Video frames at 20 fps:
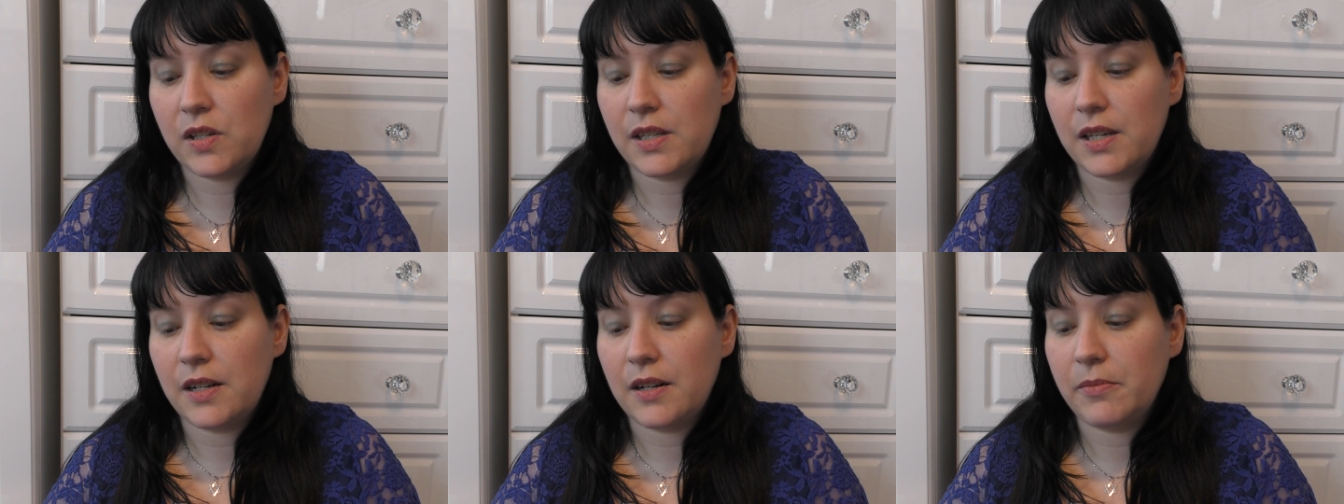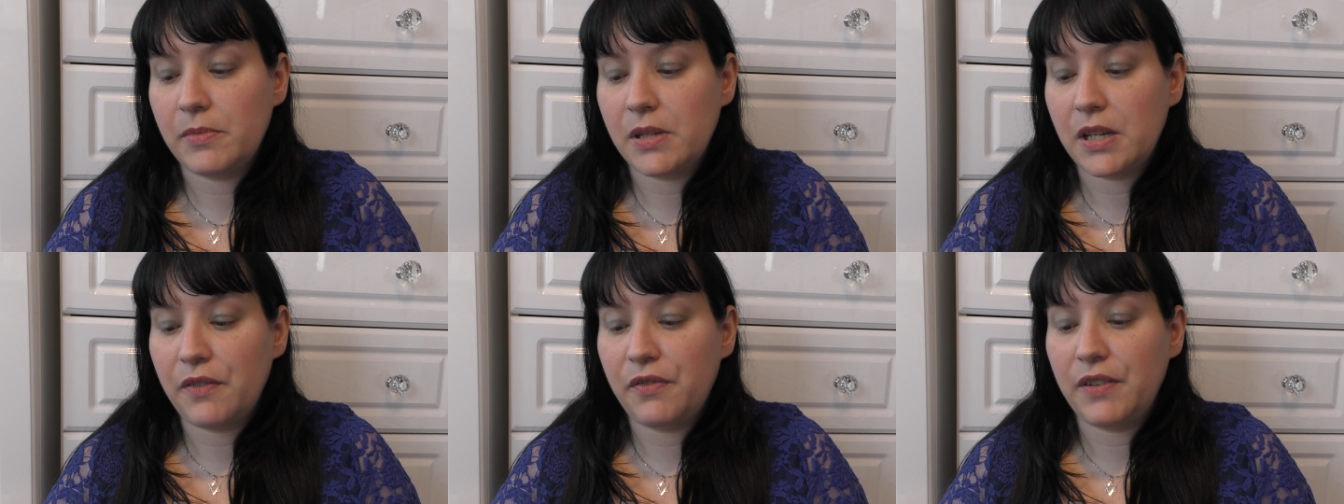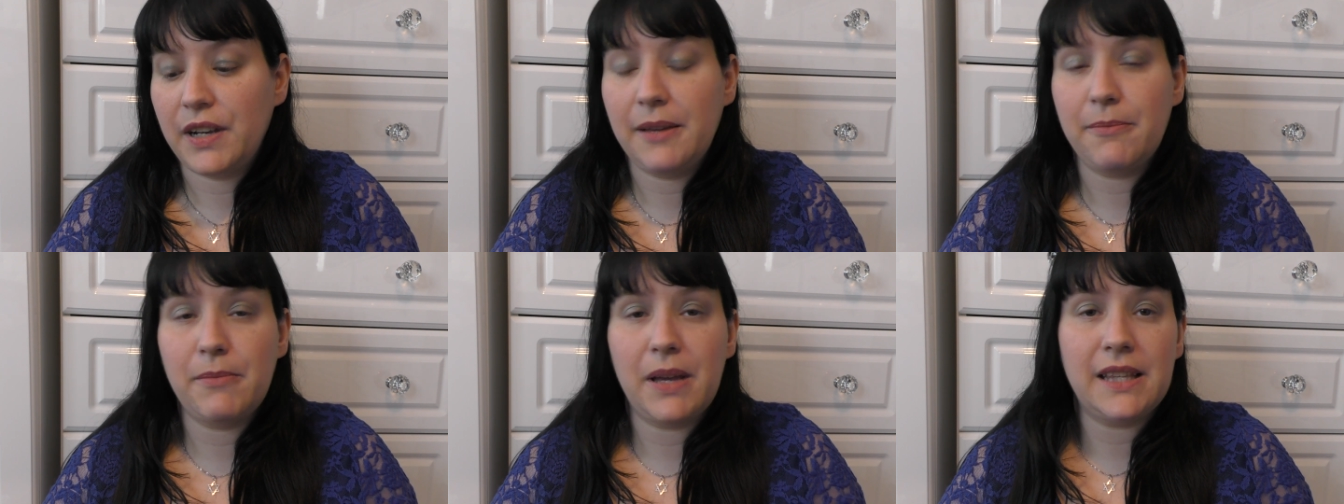said I'm
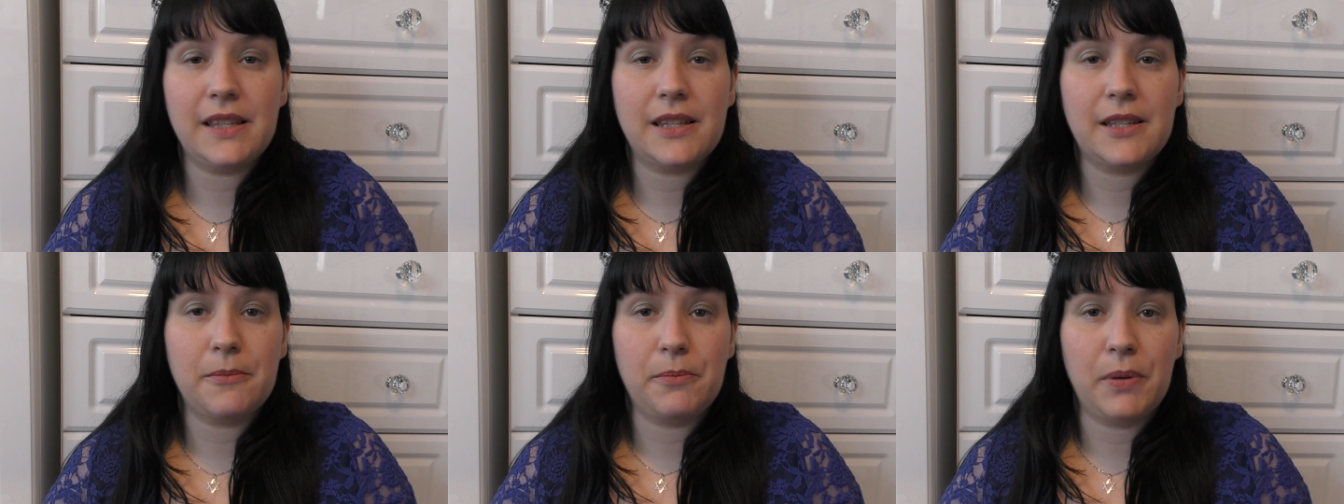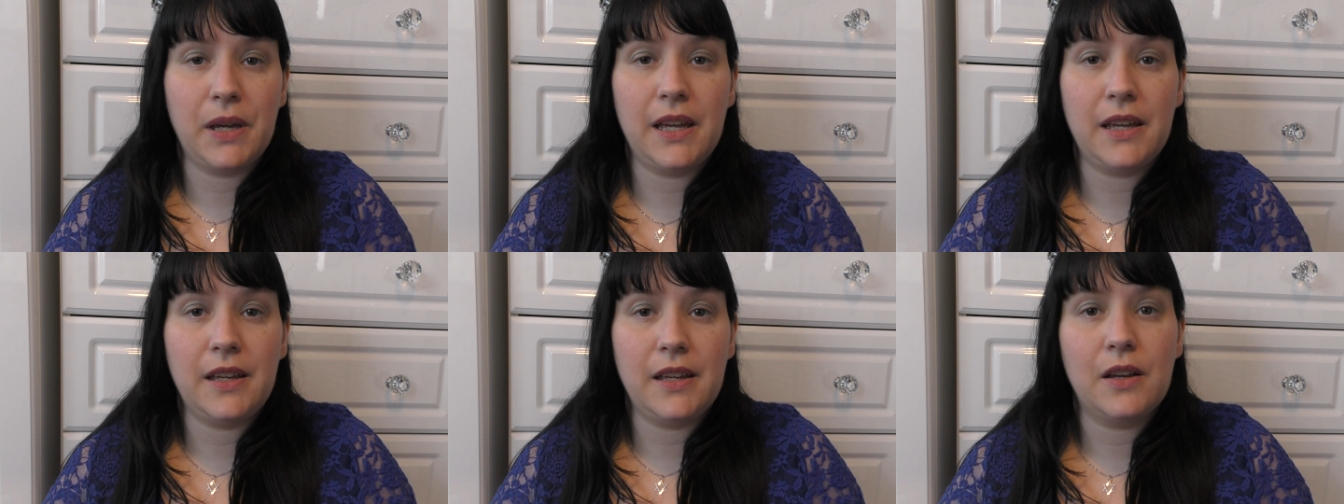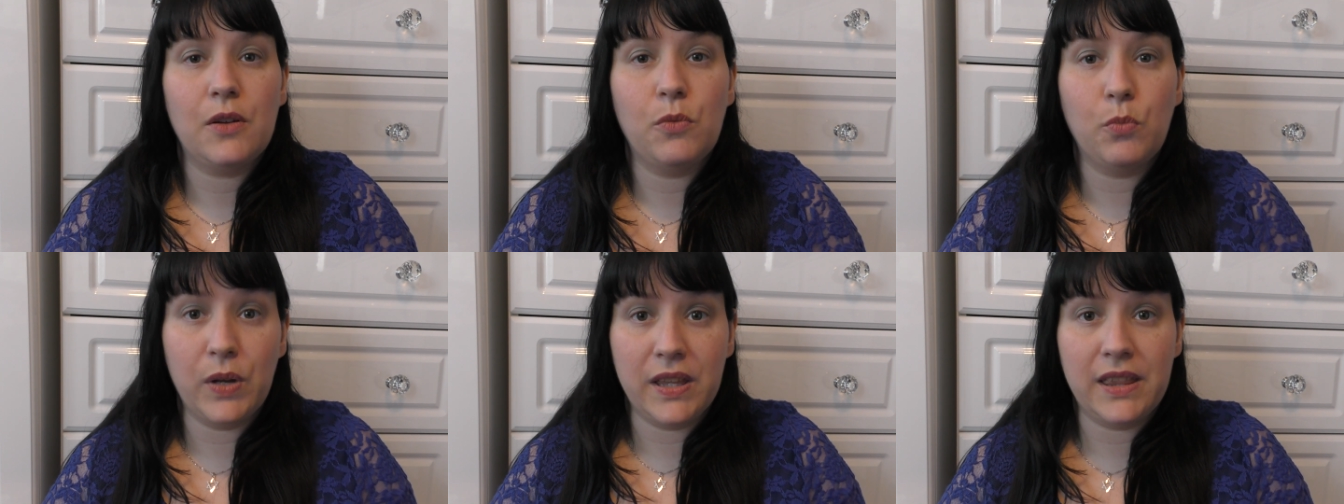definitely meant to
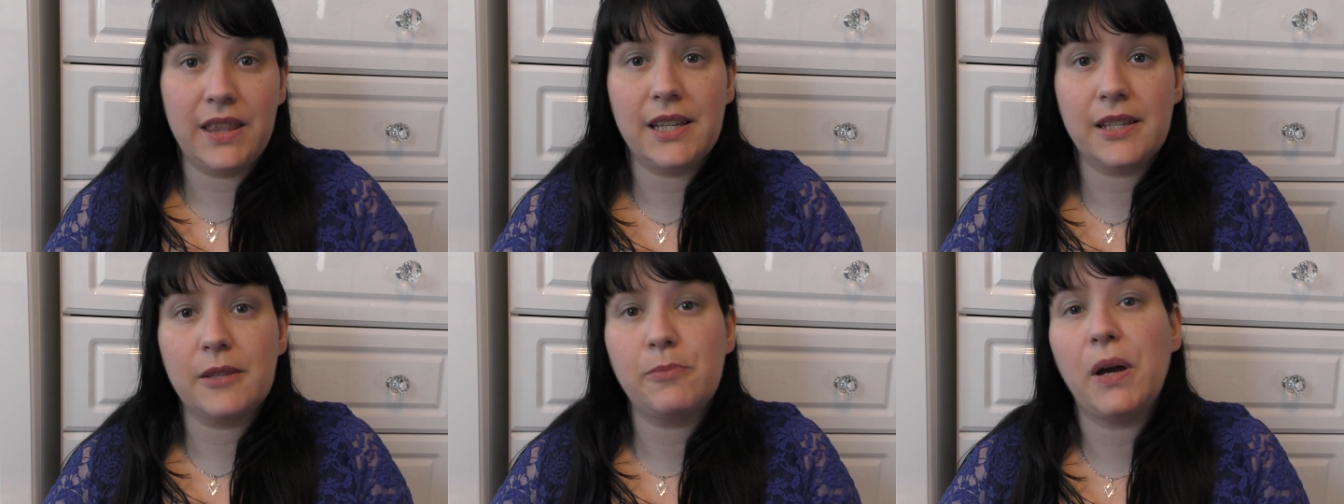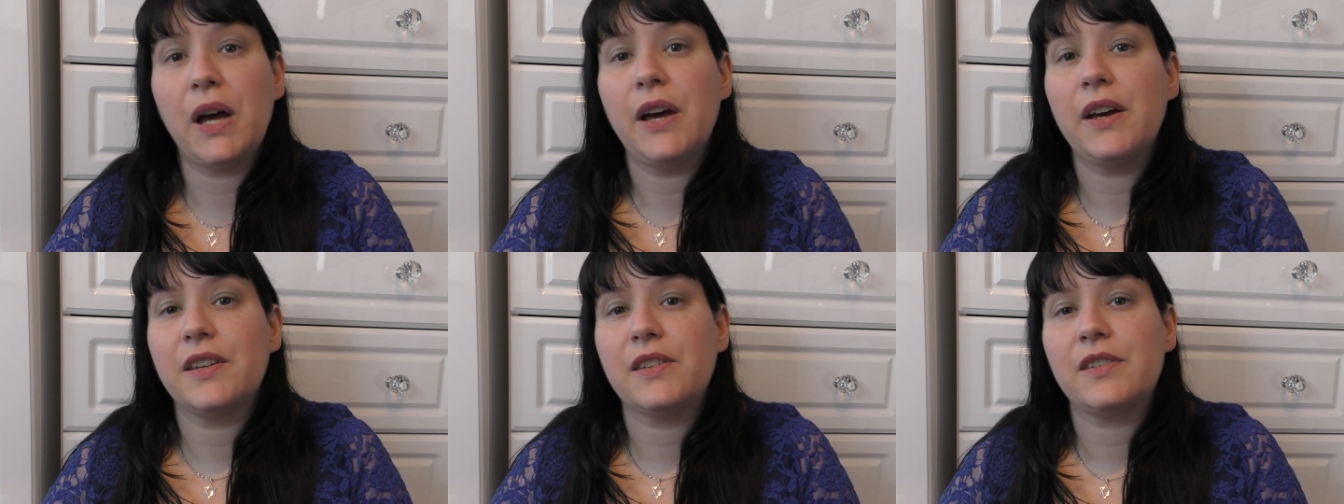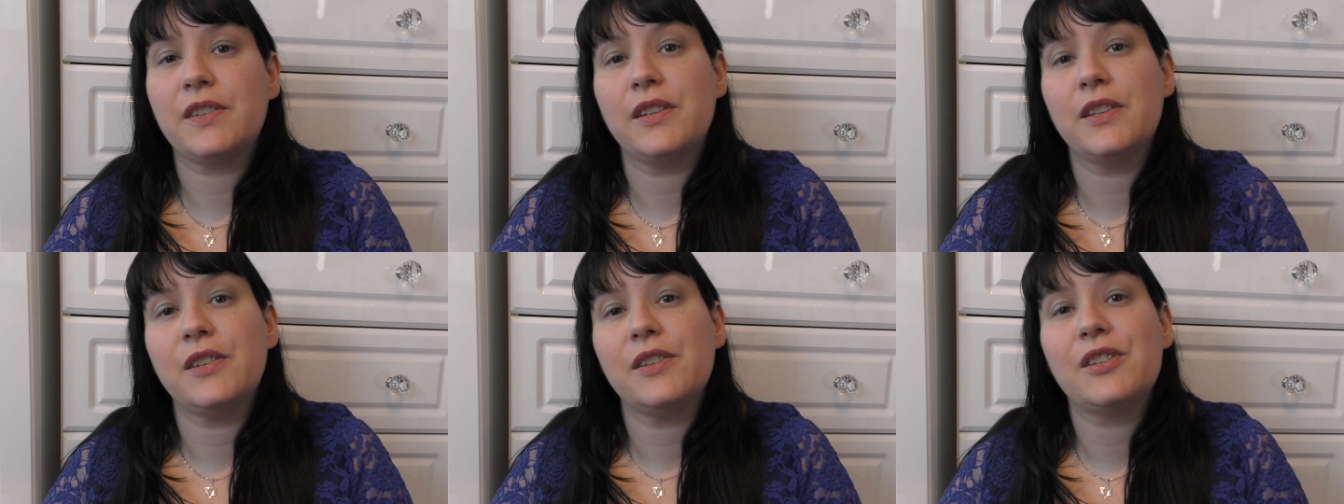be with this
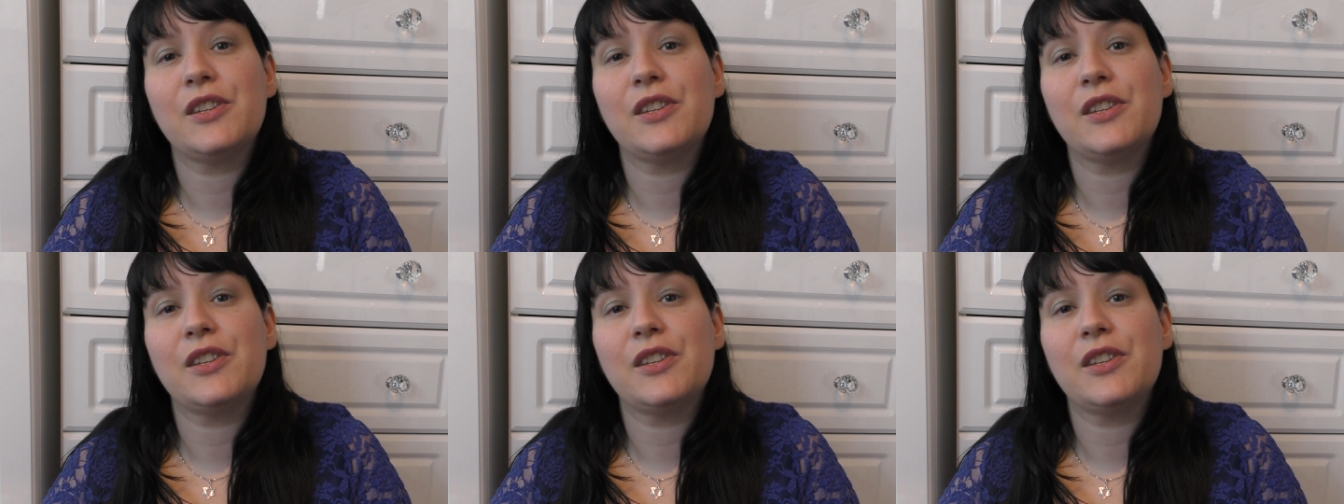person.